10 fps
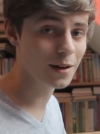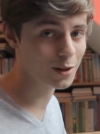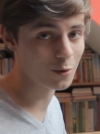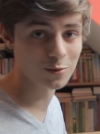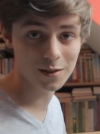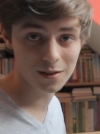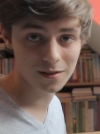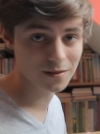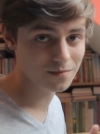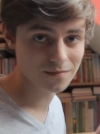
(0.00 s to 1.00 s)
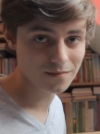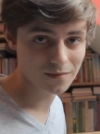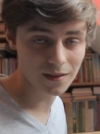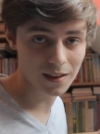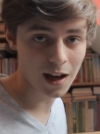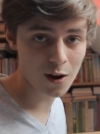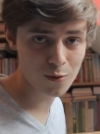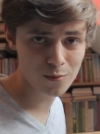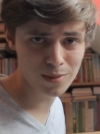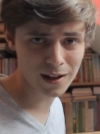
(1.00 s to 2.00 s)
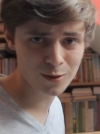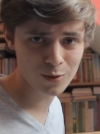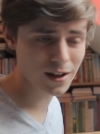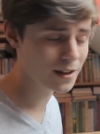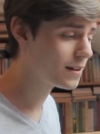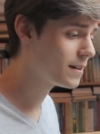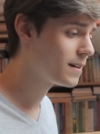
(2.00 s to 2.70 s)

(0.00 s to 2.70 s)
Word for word: I don't now by the way